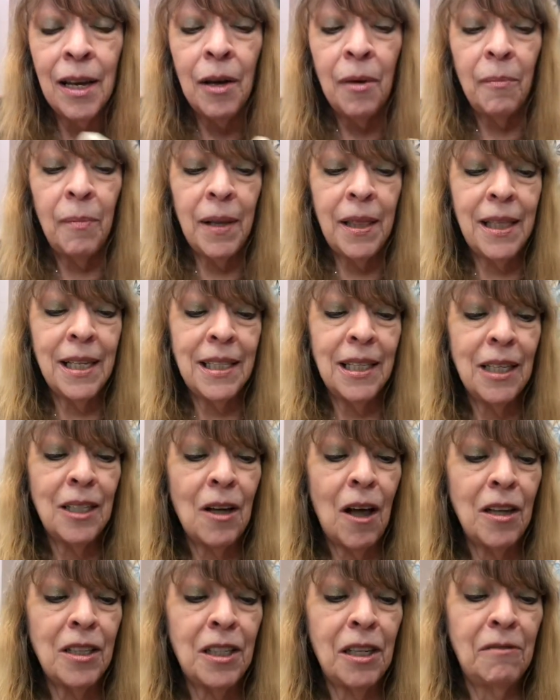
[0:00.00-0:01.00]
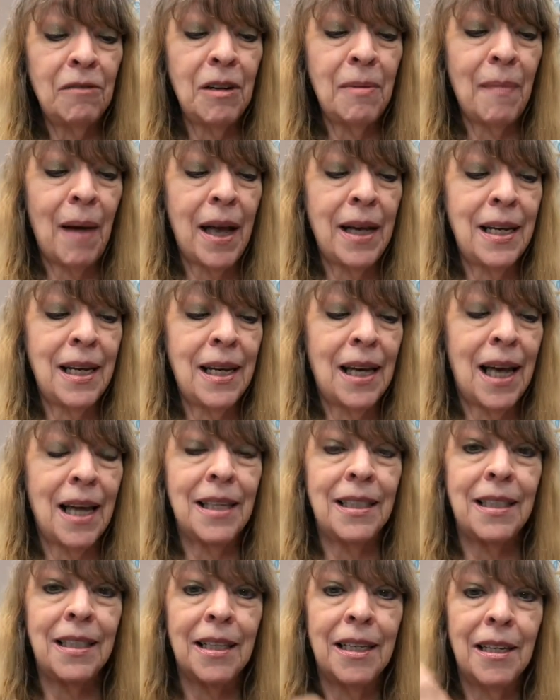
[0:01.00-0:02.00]
But this is also reminding
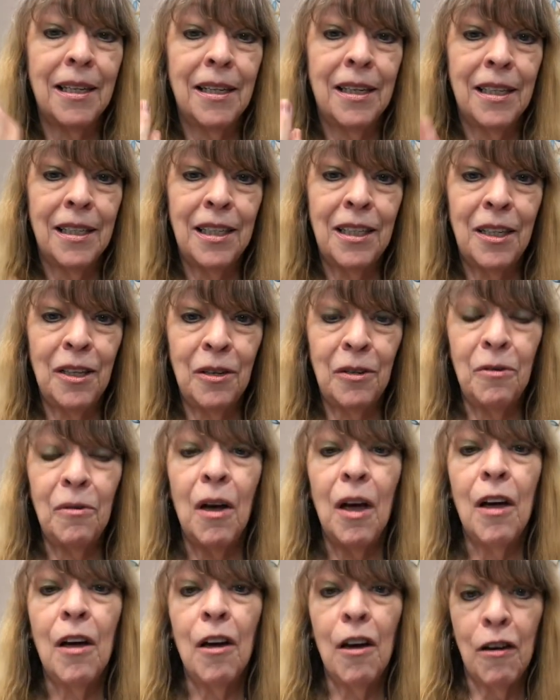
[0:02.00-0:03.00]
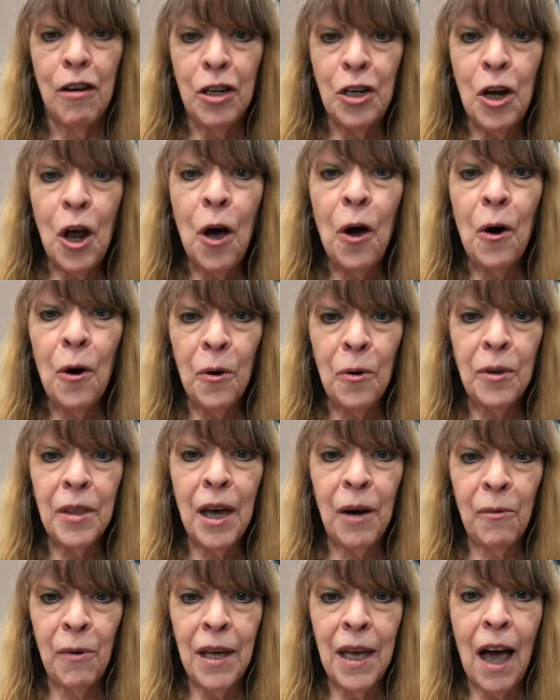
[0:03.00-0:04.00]
us to know
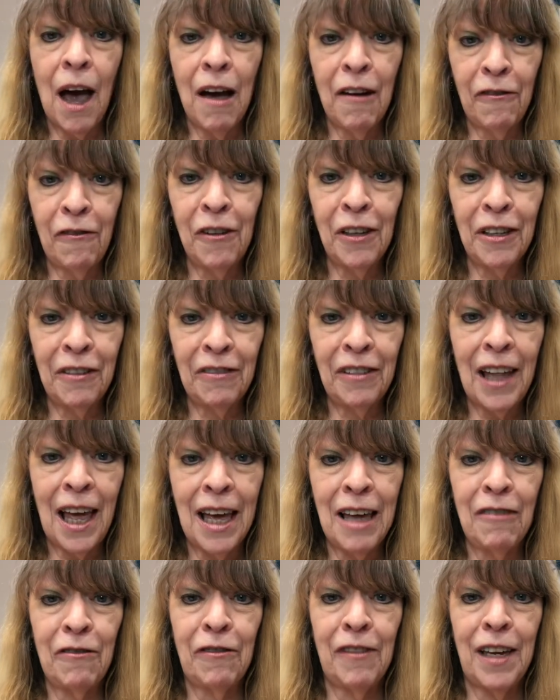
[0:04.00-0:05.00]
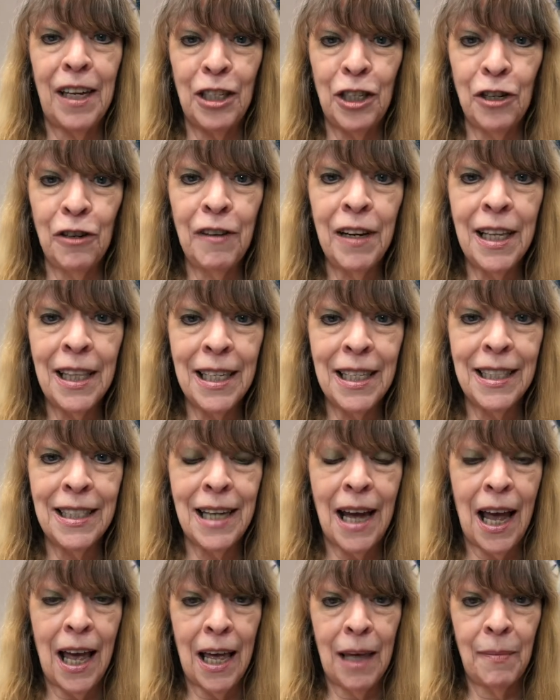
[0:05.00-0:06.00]
that we are full of life during this
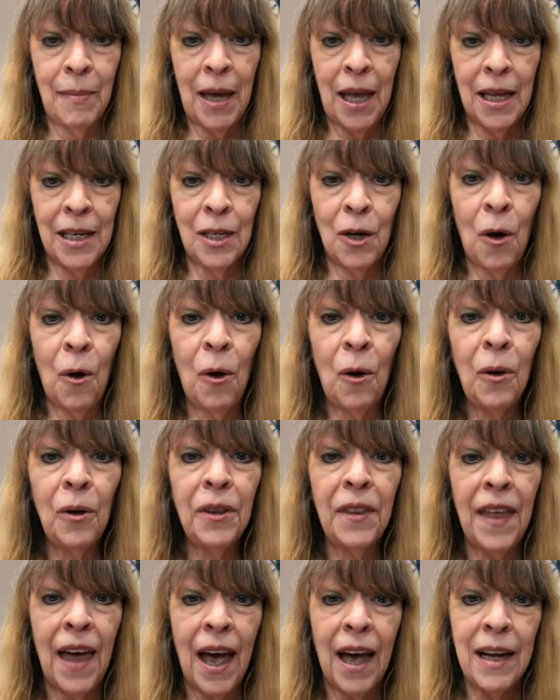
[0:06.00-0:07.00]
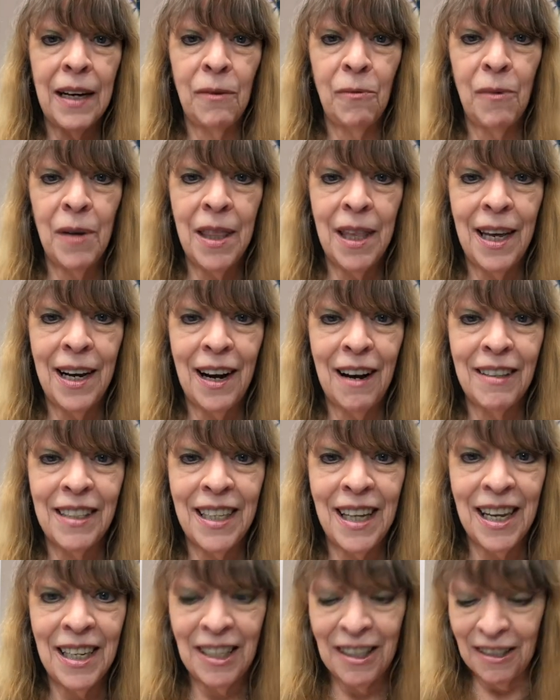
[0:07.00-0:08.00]
time and to hold that within our
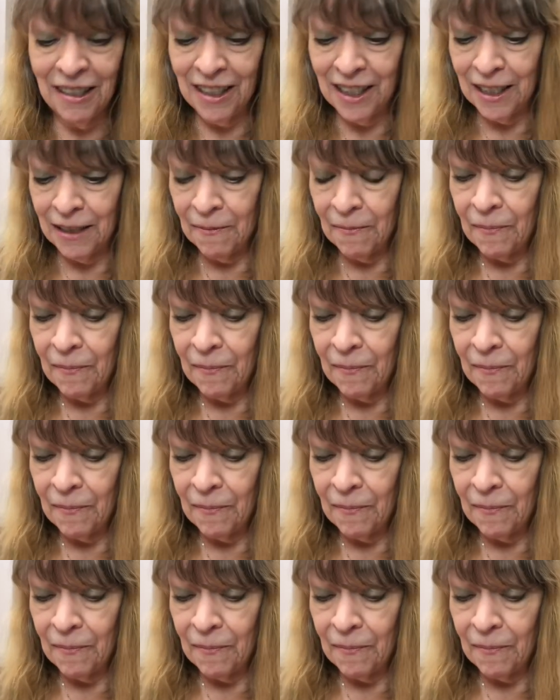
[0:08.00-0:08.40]
centers.